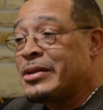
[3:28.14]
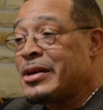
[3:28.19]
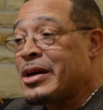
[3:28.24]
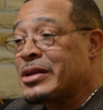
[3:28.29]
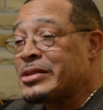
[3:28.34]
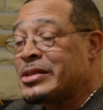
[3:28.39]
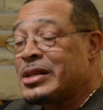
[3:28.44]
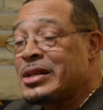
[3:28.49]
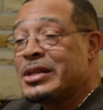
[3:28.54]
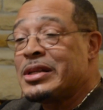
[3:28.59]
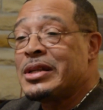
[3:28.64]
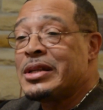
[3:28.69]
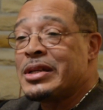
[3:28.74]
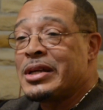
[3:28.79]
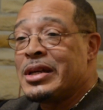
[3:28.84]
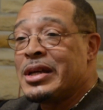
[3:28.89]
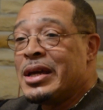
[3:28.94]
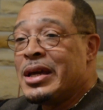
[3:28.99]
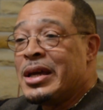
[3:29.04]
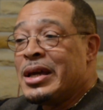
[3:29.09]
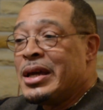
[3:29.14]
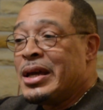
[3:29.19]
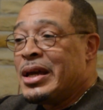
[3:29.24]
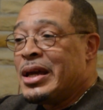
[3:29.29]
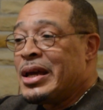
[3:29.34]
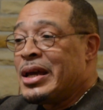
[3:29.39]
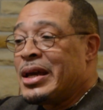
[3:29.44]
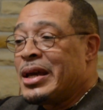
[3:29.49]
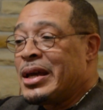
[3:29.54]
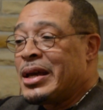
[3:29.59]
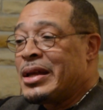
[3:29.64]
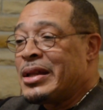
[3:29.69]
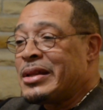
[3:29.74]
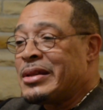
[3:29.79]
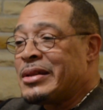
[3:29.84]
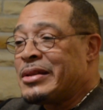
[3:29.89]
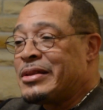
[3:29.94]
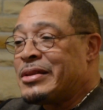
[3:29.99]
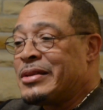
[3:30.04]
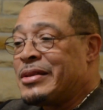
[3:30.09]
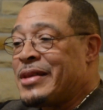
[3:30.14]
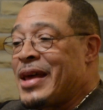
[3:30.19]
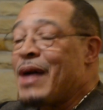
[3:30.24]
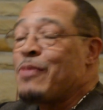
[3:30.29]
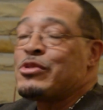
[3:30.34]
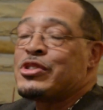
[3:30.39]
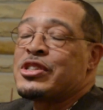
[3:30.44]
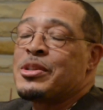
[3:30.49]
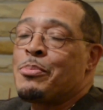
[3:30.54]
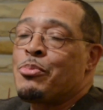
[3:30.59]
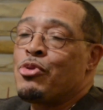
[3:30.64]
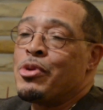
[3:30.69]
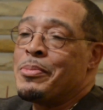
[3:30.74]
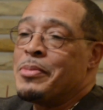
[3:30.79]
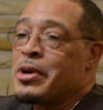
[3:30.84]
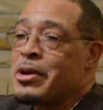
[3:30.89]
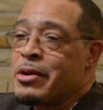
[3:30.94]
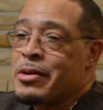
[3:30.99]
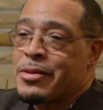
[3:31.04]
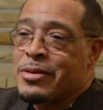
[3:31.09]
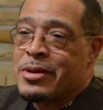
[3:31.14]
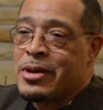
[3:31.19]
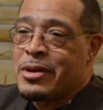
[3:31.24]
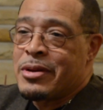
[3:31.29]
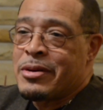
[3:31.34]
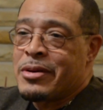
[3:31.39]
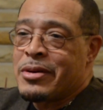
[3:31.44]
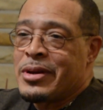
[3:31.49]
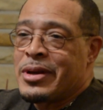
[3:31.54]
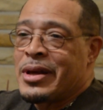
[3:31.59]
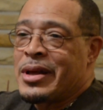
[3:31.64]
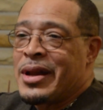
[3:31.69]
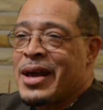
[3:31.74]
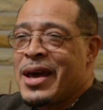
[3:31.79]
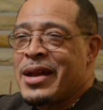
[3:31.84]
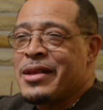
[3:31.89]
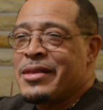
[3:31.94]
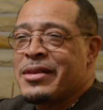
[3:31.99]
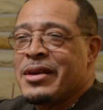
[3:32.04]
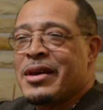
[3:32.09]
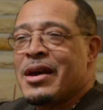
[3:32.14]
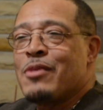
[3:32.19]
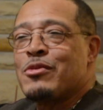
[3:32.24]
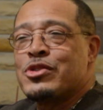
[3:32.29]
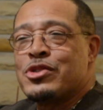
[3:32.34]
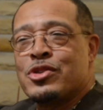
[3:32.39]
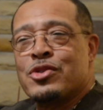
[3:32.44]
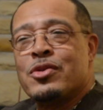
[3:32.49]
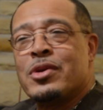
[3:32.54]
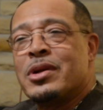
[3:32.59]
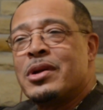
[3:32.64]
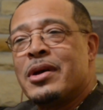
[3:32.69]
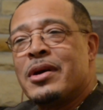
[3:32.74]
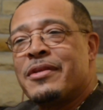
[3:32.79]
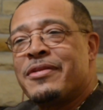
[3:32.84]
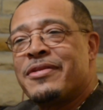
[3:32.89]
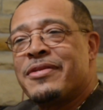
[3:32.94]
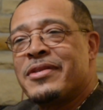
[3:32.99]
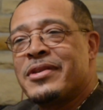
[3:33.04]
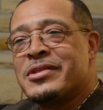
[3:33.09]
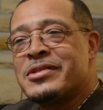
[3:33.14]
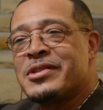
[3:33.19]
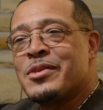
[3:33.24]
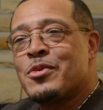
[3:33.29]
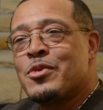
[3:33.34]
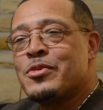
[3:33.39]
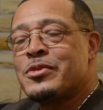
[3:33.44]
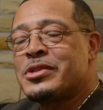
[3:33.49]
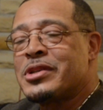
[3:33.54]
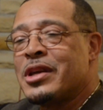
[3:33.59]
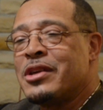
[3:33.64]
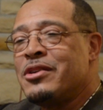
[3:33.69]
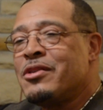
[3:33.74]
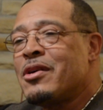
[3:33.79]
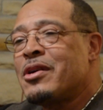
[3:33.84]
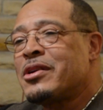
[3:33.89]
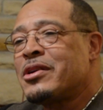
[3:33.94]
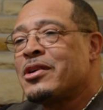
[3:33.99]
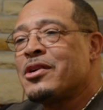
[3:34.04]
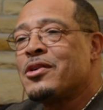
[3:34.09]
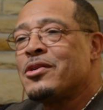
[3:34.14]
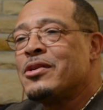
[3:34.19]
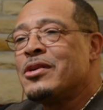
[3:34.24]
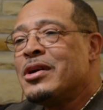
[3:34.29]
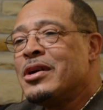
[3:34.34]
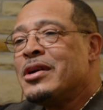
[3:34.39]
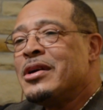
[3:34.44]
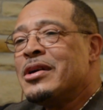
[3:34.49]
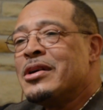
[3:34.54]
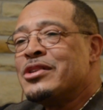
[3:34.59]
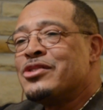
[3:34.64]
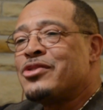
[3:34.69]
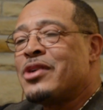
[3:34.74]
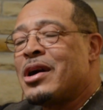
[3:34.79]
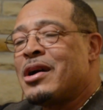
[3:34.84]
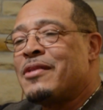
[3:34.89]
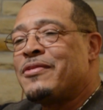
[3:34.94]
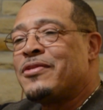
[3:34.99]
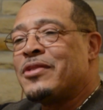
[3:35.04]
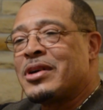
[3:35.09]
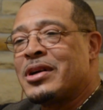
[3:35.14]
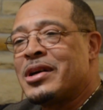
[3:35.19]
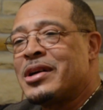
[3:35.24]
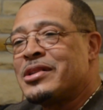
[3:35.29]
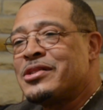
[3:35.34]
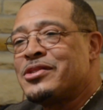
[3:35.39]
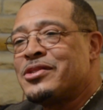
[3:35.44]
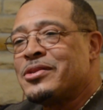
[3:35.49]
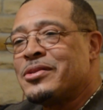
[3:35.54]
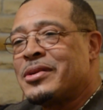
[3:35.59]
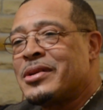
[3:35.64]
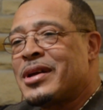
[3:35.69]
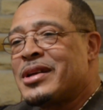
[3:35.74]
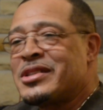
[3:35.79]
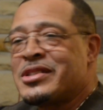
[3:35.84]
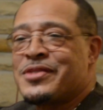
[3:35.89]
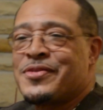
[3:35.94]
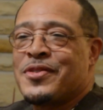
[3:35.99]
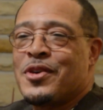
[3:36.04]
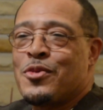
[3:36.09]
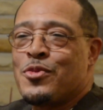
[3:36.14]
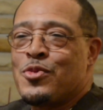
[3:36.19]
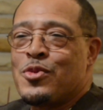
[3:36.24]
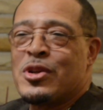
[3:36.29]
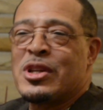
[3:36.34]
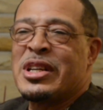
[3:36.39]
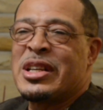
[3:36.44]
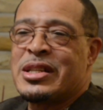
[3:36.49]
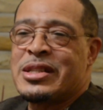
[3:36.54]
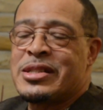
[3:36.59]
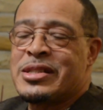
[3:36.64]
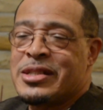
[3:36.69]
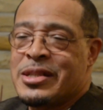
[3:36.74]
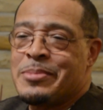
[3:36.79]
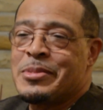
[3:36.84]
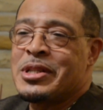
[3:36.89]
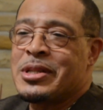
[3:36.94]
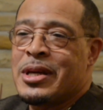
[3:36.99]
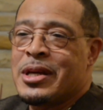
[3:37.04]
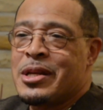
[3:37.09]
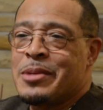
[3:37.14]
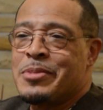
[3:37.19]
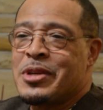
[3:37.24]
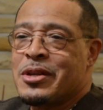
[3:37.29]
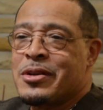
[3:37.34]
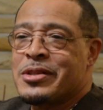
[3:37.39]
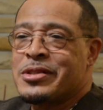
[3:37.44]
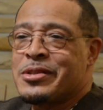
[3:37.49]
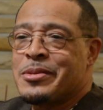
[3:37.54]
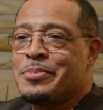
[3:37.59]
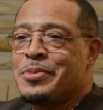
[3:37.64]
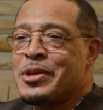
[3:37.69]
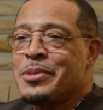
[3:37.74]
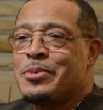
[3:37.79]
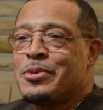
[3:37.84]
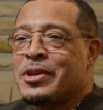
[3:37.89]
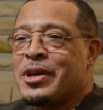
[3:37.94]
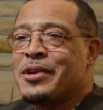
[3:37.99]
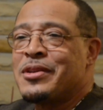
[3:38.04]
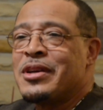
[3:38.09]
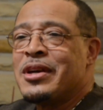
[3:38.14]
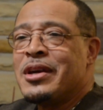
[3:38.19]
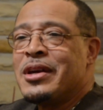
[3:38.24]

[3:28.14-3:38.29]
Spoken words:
Dr. Lilly, and that was the premier theater, and I didn't think I was good enough. And someone was saying, you ought to go try out for Kuntu, and I just felt really intimidated because the people that